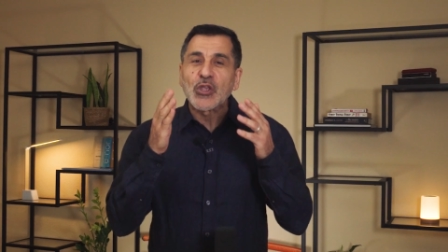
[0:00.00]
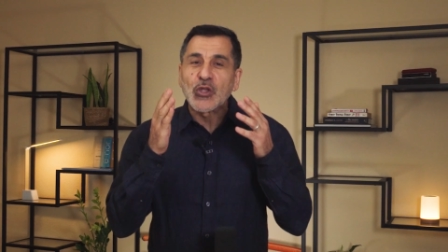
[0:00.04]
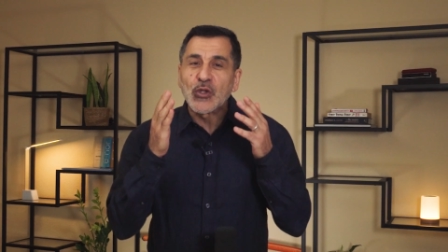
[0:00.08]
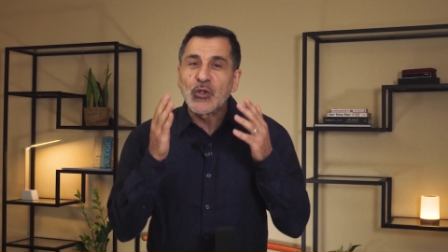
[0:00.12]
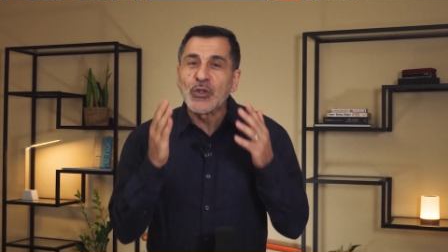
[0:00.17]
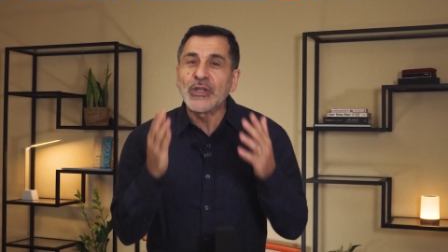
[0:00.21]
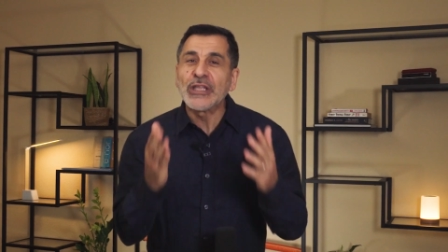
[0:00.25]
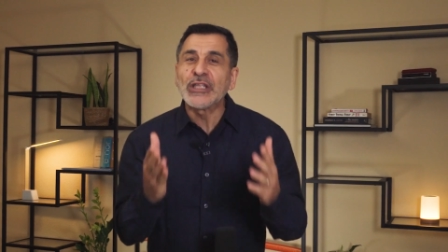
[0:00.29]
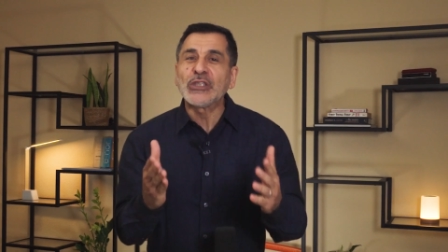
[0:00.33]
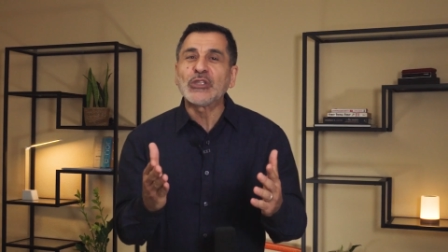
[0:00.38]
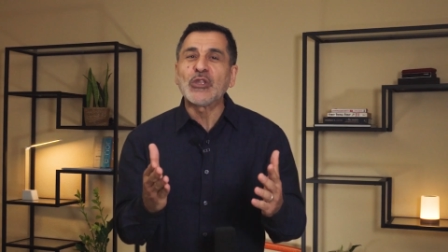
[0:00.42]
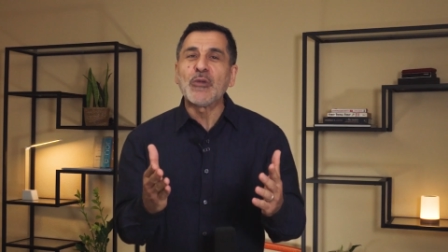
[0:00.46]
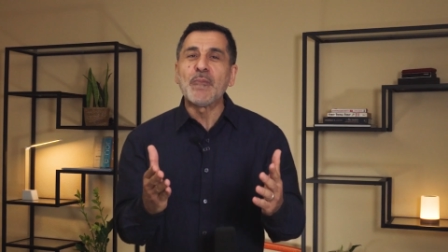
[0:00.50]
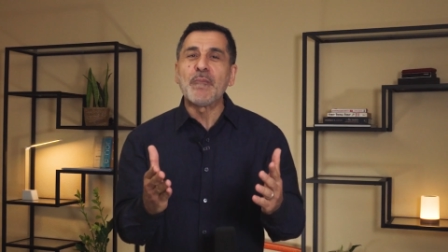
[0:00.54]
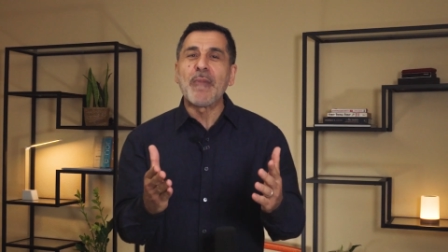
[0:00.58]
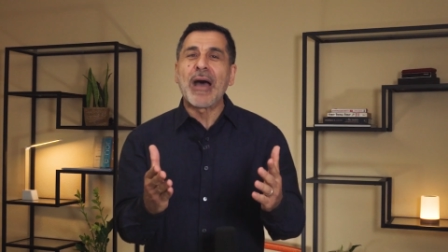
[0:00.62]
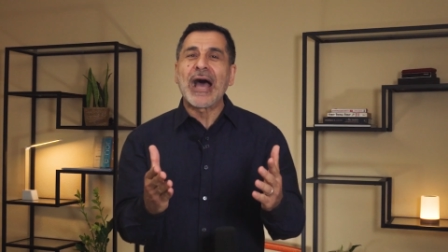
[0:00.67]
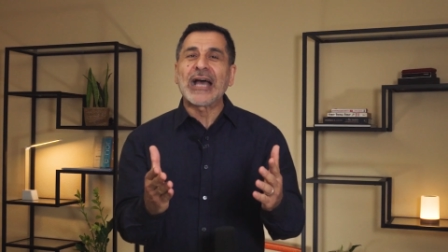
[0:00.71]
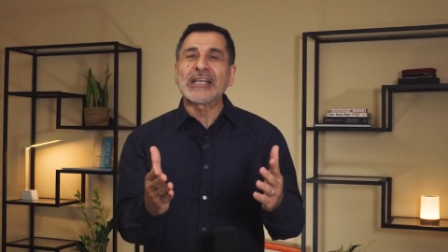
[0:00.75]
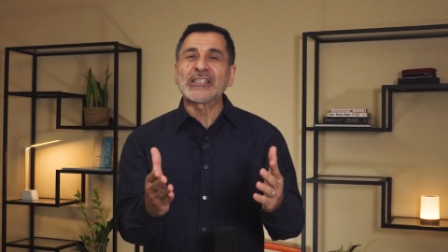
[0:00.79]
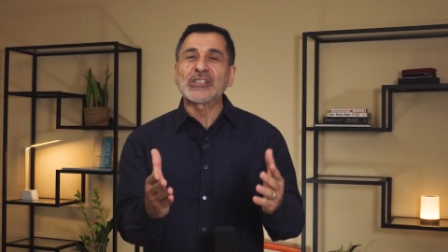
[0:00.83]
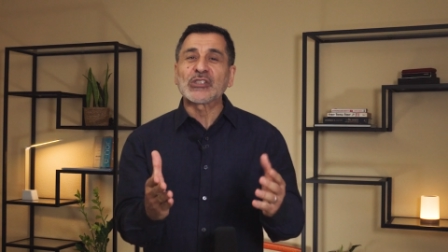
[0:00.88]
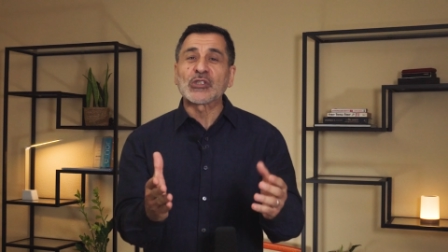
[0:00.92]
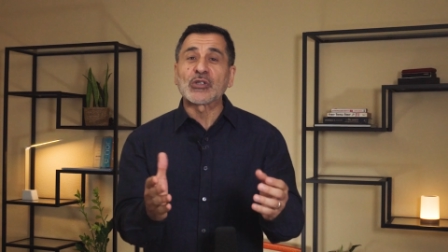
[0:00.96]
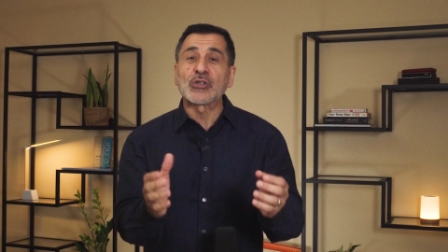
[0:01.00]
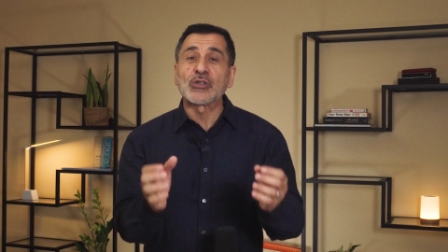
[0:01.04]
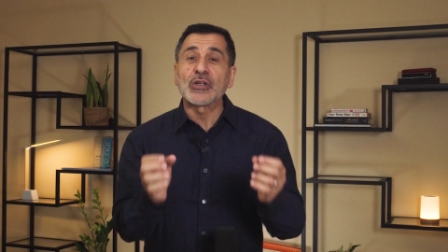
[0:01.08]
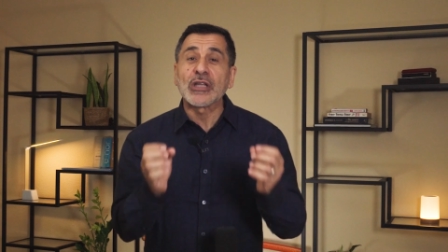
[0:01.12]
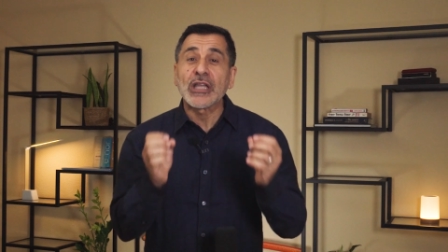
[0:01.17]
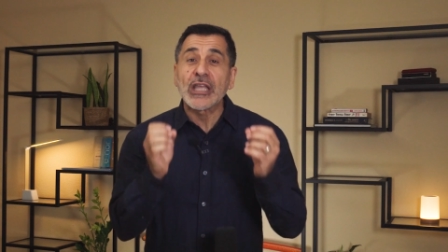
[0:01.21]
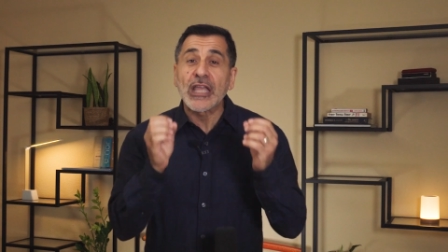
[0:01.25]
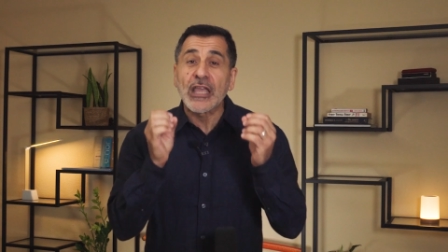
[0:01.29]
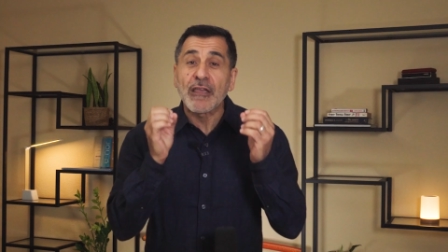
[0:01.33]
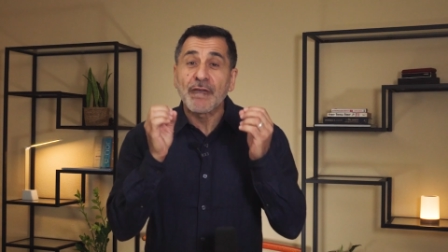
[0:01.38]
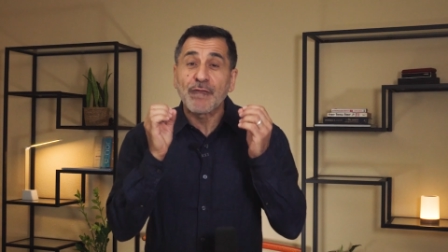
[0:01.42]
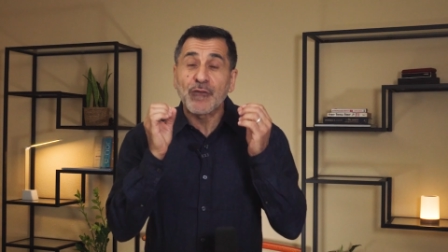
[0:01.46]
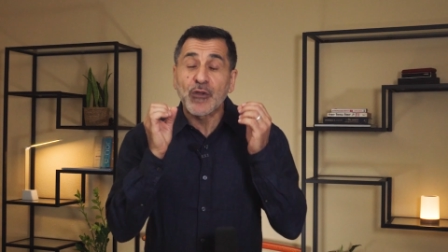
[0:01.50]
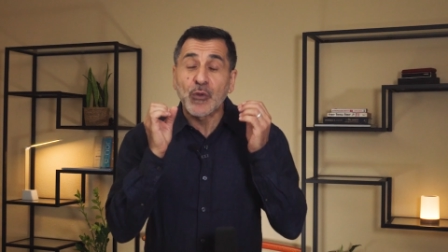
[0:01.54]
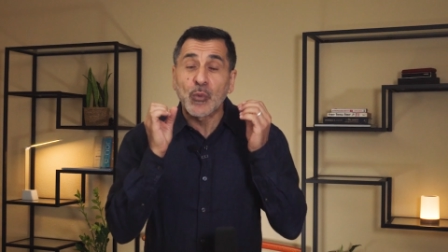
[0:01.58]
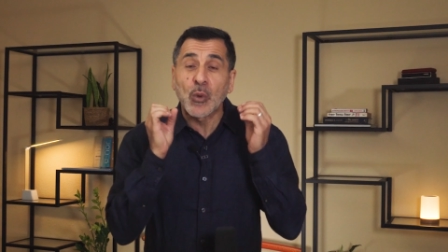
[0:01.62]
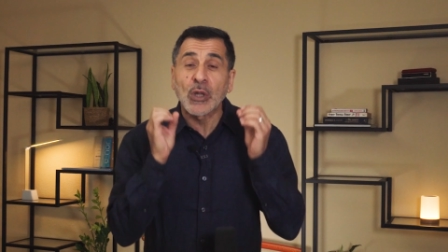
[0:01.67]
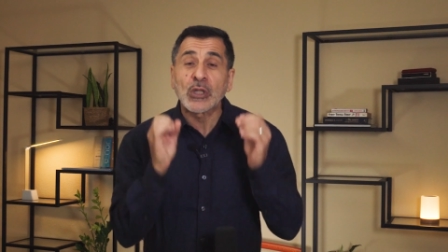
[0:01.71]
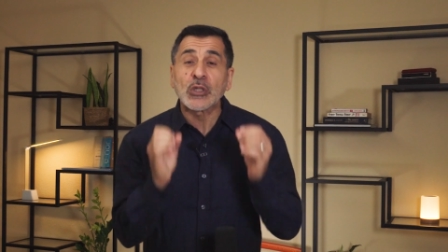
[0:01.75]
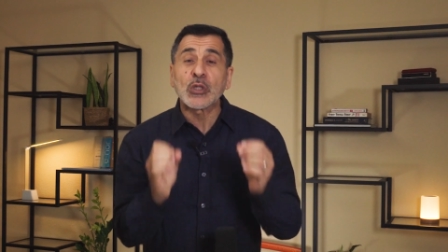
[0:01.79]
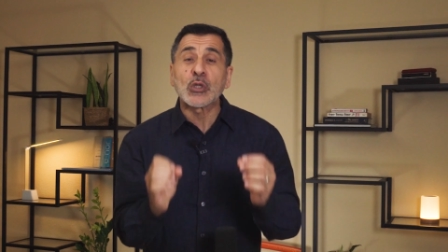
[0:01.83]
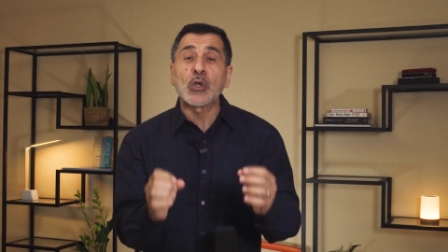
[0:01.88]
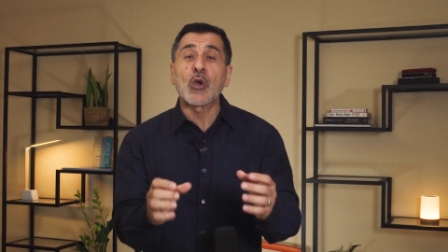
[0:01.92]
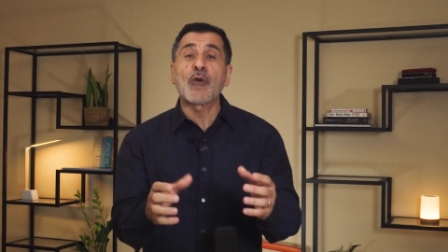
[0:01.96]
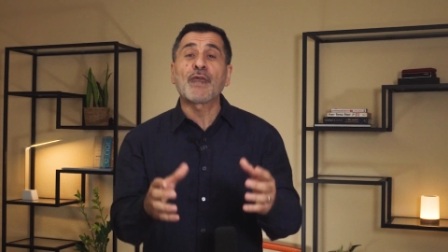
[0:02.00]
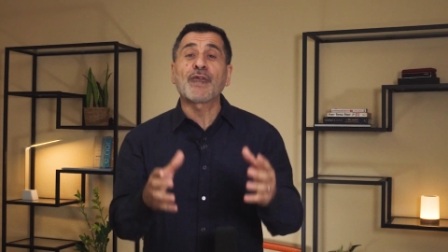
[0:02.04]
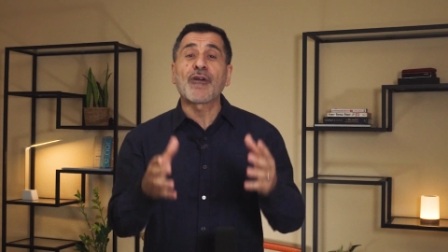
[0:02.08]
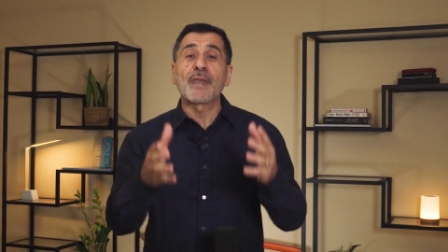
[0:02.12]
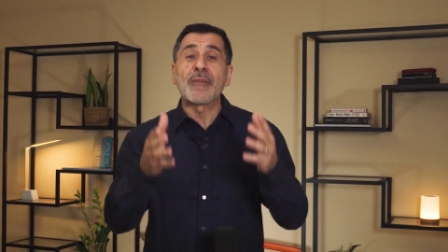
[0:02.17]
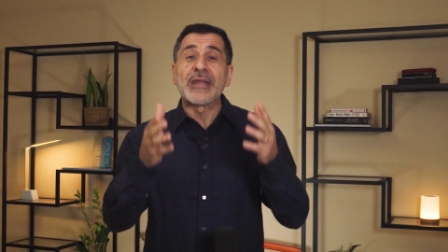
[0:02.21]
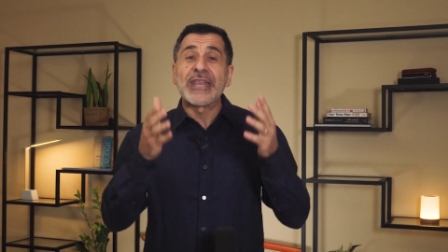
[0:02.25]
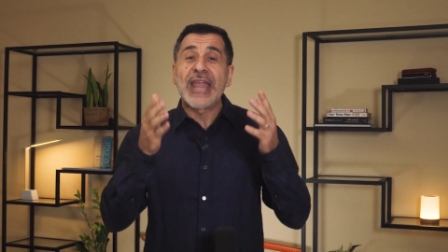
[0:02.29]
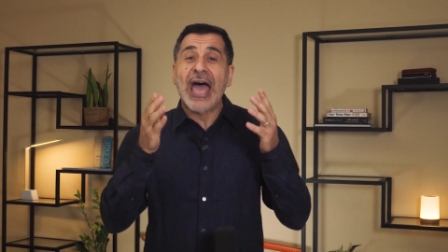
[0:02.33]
you need to master if you want to go from